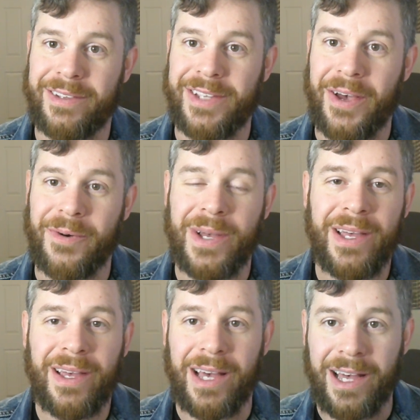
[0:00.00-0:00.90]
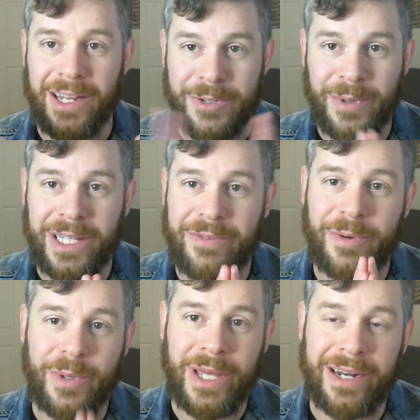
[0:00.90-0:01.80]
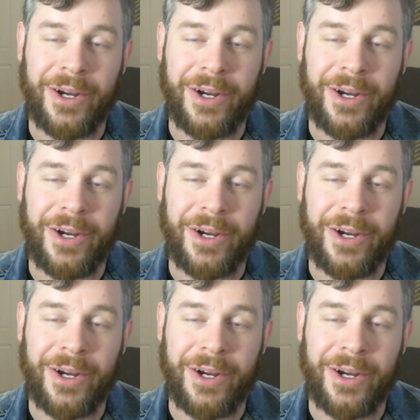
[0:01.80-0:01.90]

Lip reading: So I just want to leave you with that